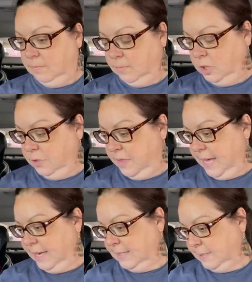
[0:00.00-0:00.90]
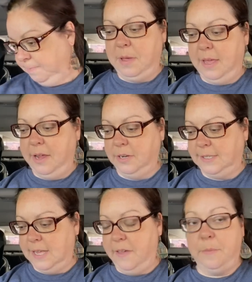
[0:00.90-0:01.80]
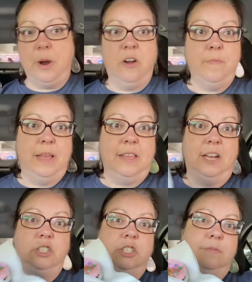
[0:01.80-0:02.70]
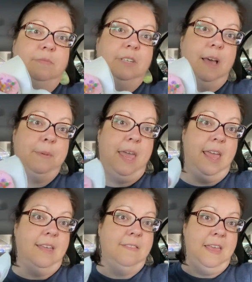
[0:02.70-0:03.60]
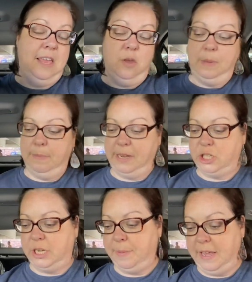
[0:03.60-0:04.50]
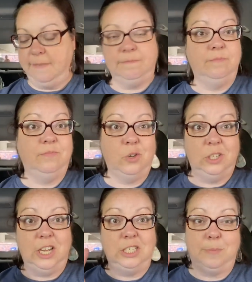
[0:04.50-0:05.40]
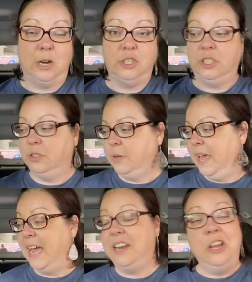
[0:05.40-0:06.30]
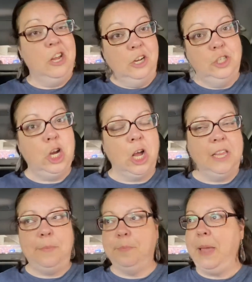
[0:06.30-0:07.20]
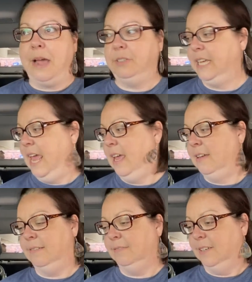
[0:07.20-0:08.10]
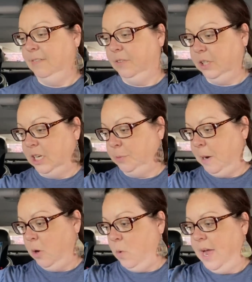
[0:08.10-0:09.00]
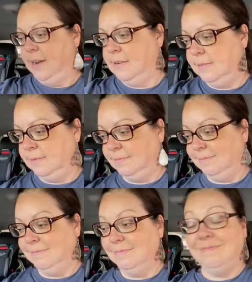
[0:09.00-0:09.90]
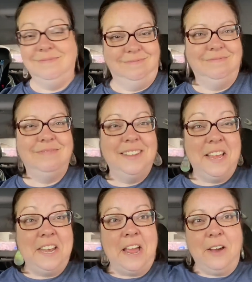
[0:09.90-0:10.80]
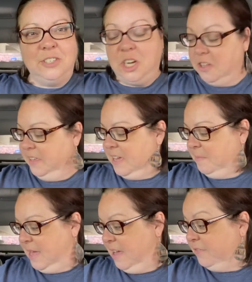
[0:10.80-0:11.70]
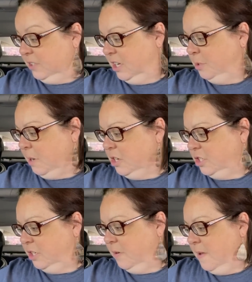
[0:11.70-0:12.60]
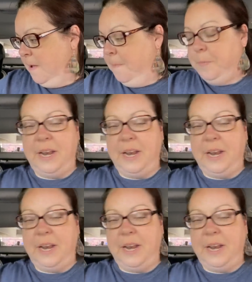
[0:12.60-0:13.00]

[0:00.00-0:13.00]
two things. Here's the other part of my lunch, cupcake. Thank you, BBGB, for lunch part two. So I had chocolate pound cake for lunch part one, and now chocolate cupcake for lunch part two. But